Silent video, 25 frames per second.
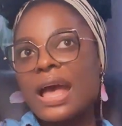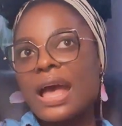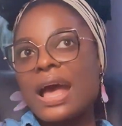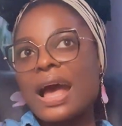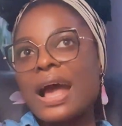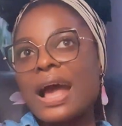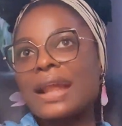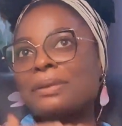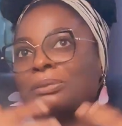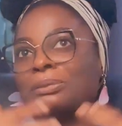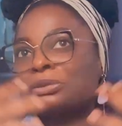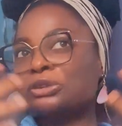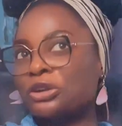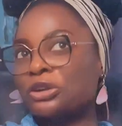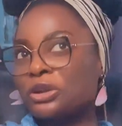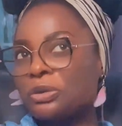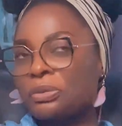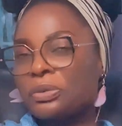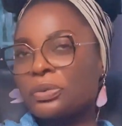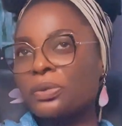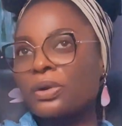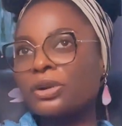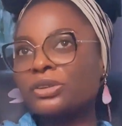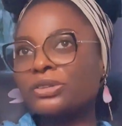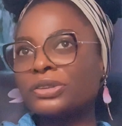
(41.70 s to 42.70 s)
And I'm sure
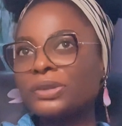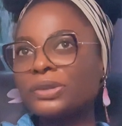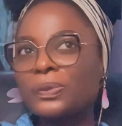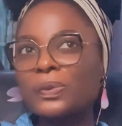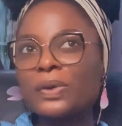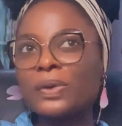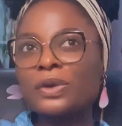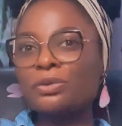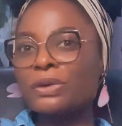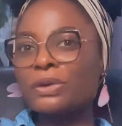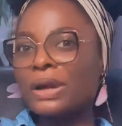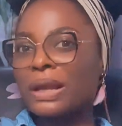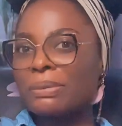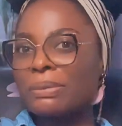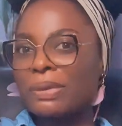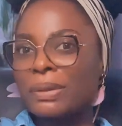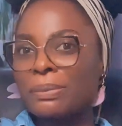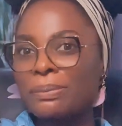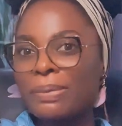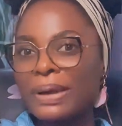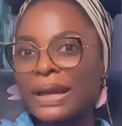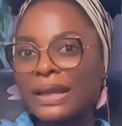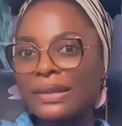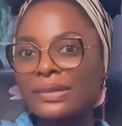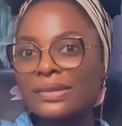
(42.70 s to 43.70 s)
you're wondering, what do I
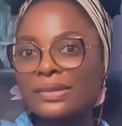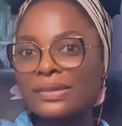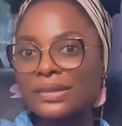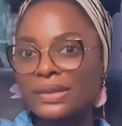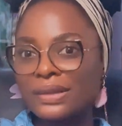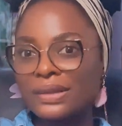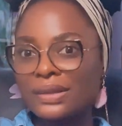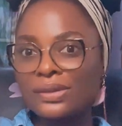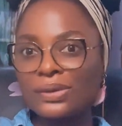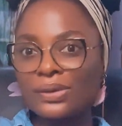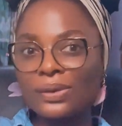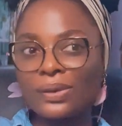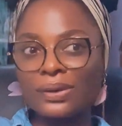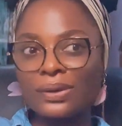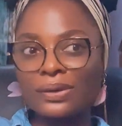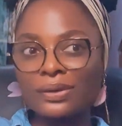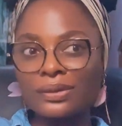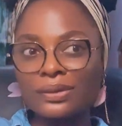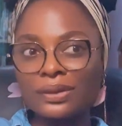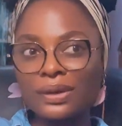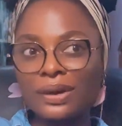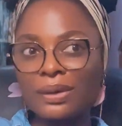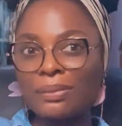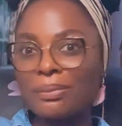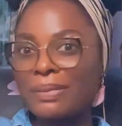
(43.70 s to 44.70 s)
mean by sit
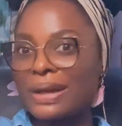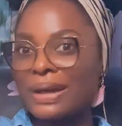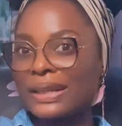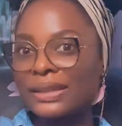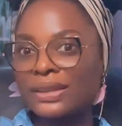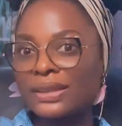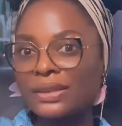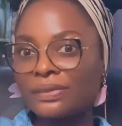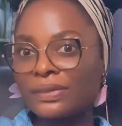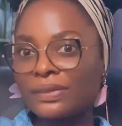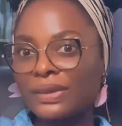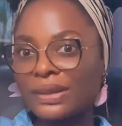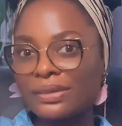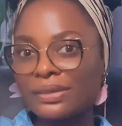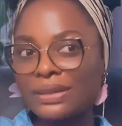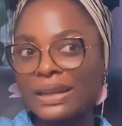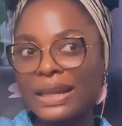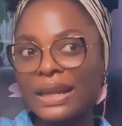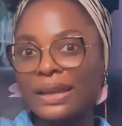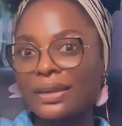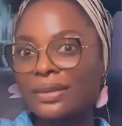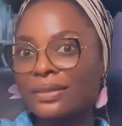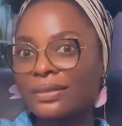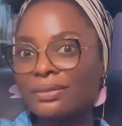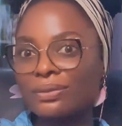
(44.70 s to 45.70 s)
on a man's face?
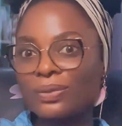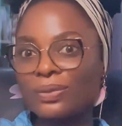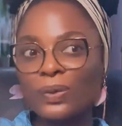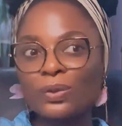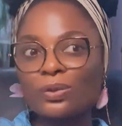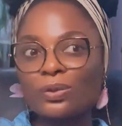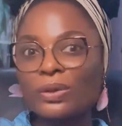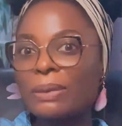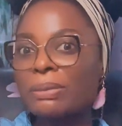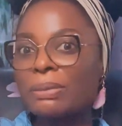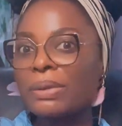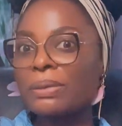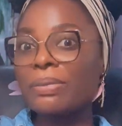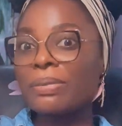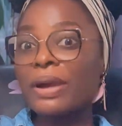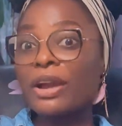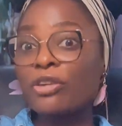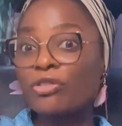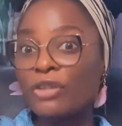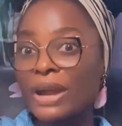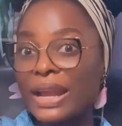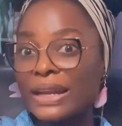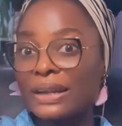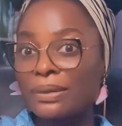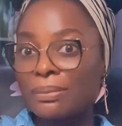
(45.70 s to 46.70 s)
Like, what do I mean
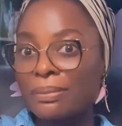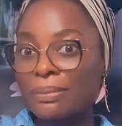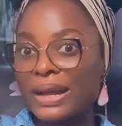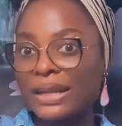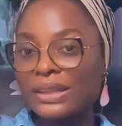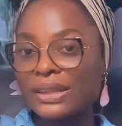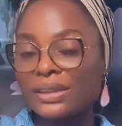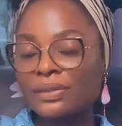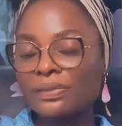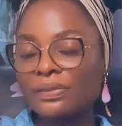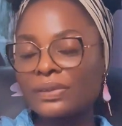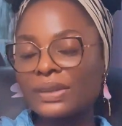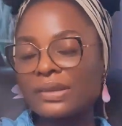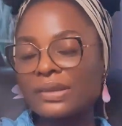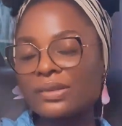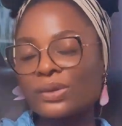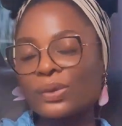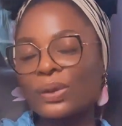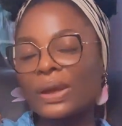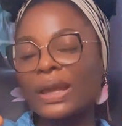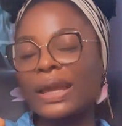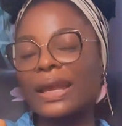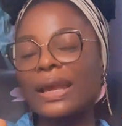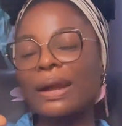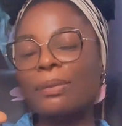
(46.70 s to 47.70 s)
by ride a man's face?
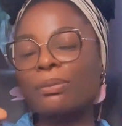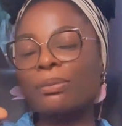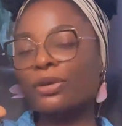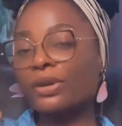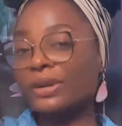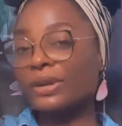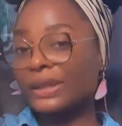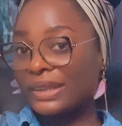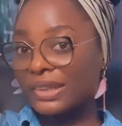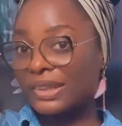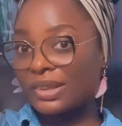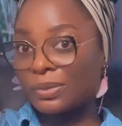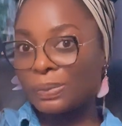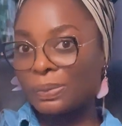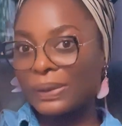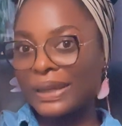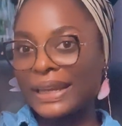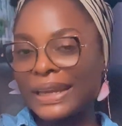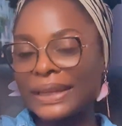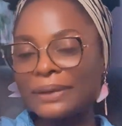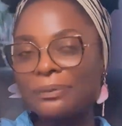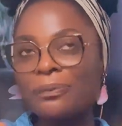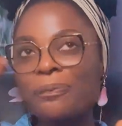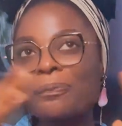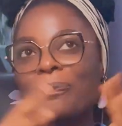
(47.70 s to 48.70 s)
Okay, I'm gonna
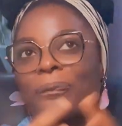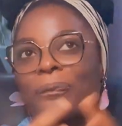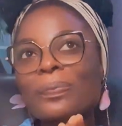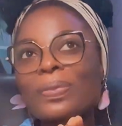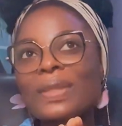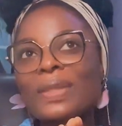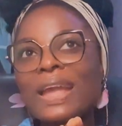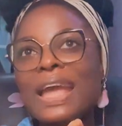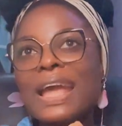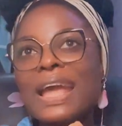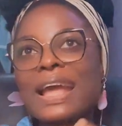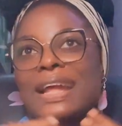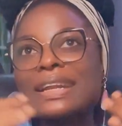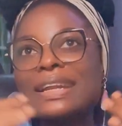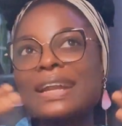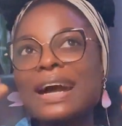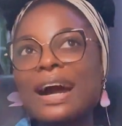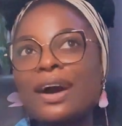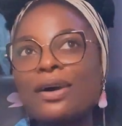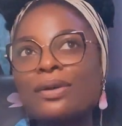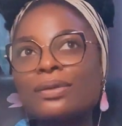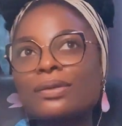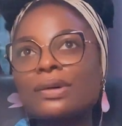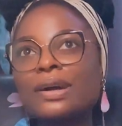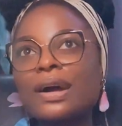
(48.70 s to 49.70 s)
explain.
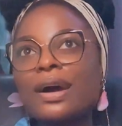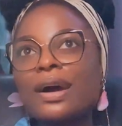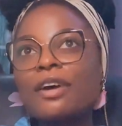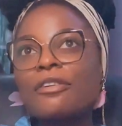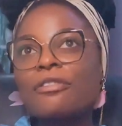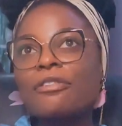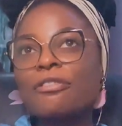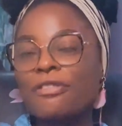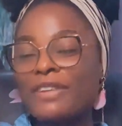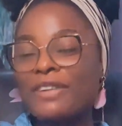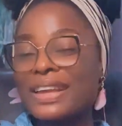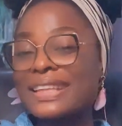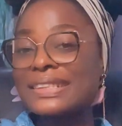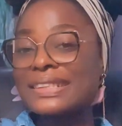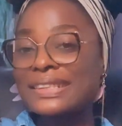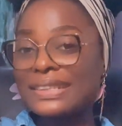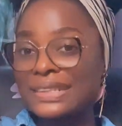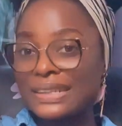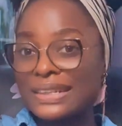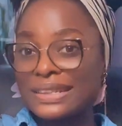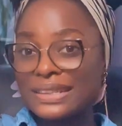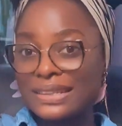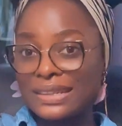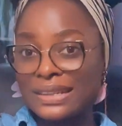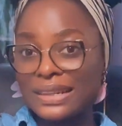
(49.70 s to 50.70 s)
Now, face
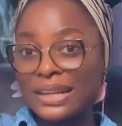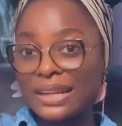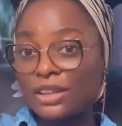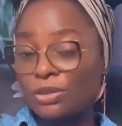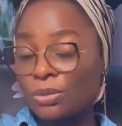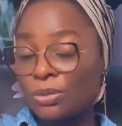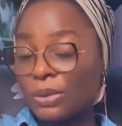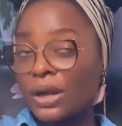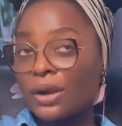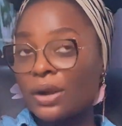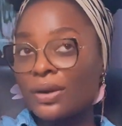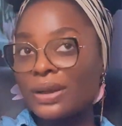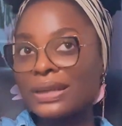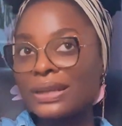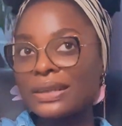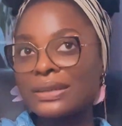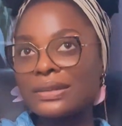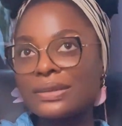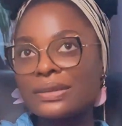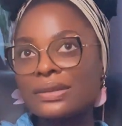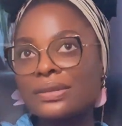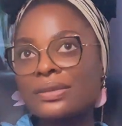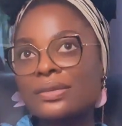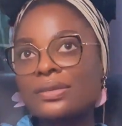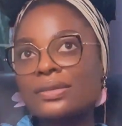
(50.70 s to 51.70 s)
sitting, as we call
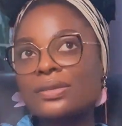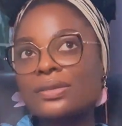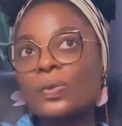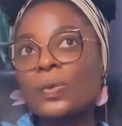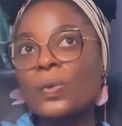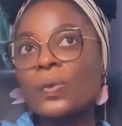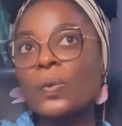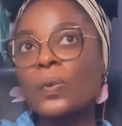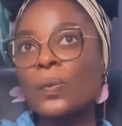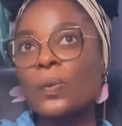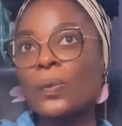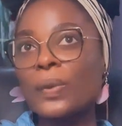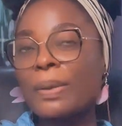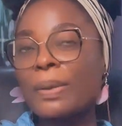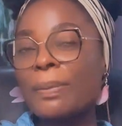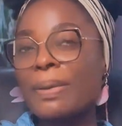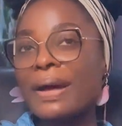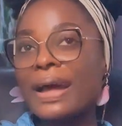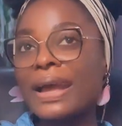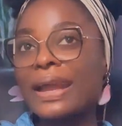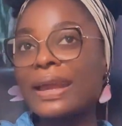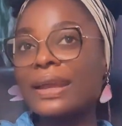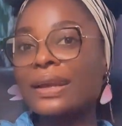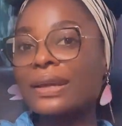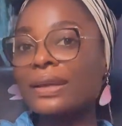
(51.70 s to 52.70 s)
it, is
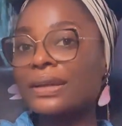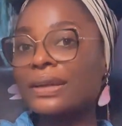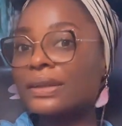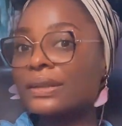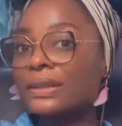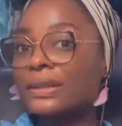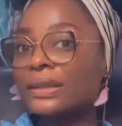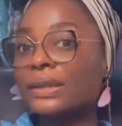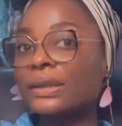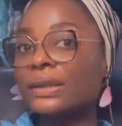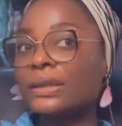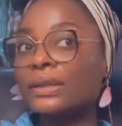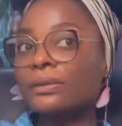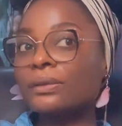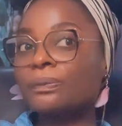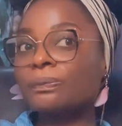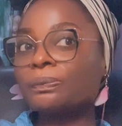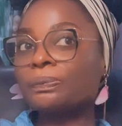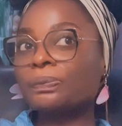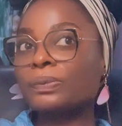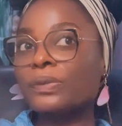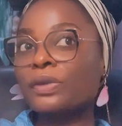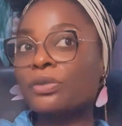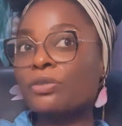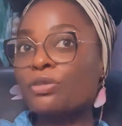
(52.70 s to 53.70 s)
whereby the
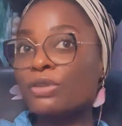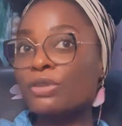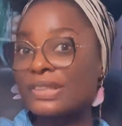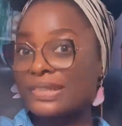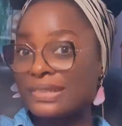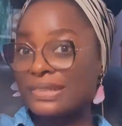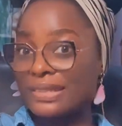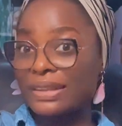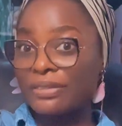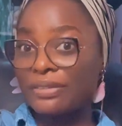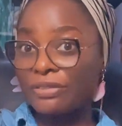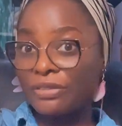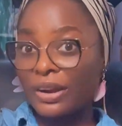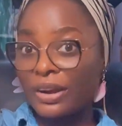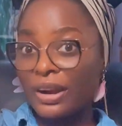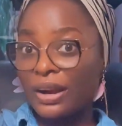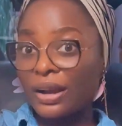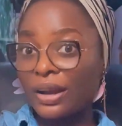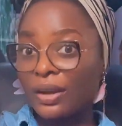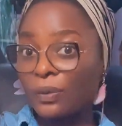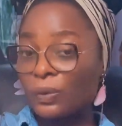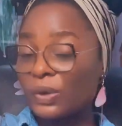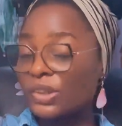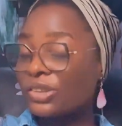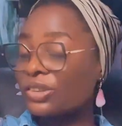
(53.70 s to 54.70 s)

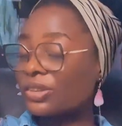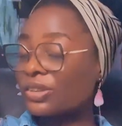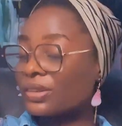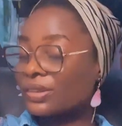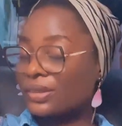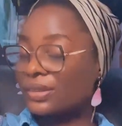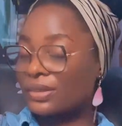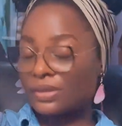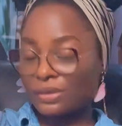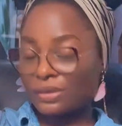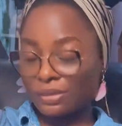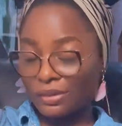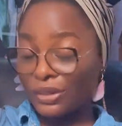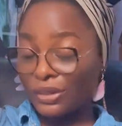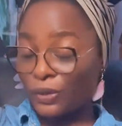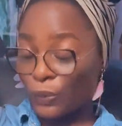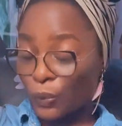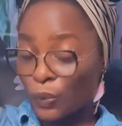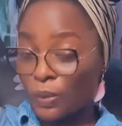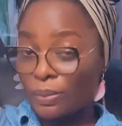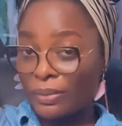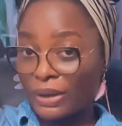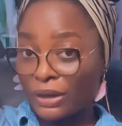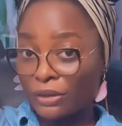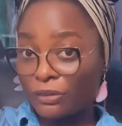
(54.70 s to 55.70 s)
receiver, which is the
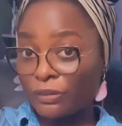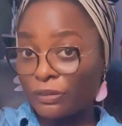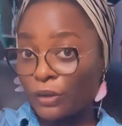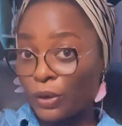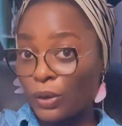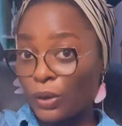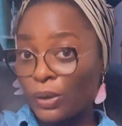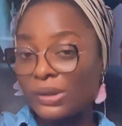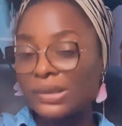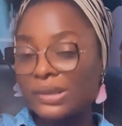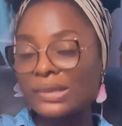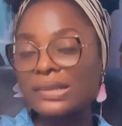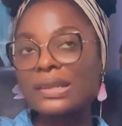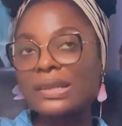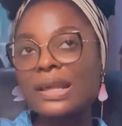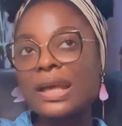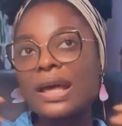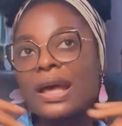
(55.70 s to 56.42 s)
woman, of course,